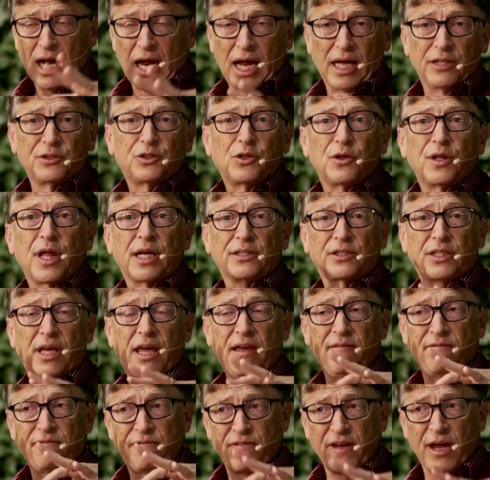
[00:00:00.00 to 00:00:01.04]
And so that's
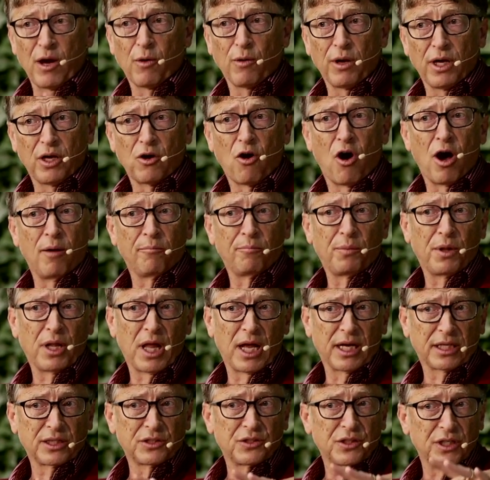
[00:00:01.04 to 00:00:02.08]
a very
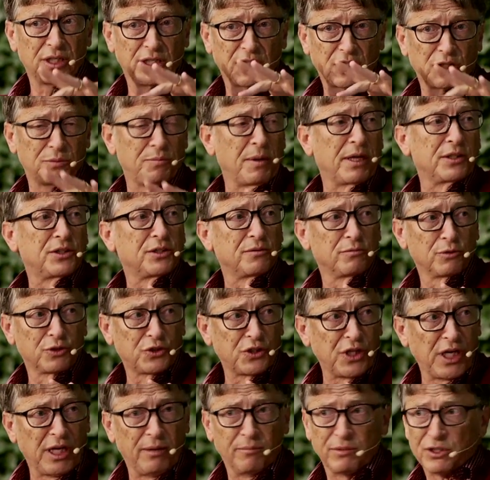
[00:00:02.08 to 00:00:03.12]
complex and expensive
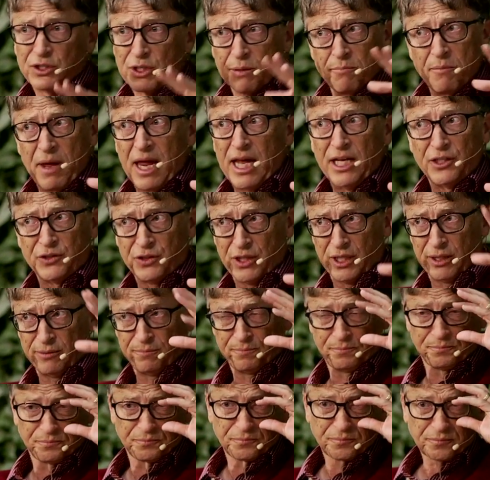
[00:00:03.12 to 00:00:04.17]
regime. It's amazing.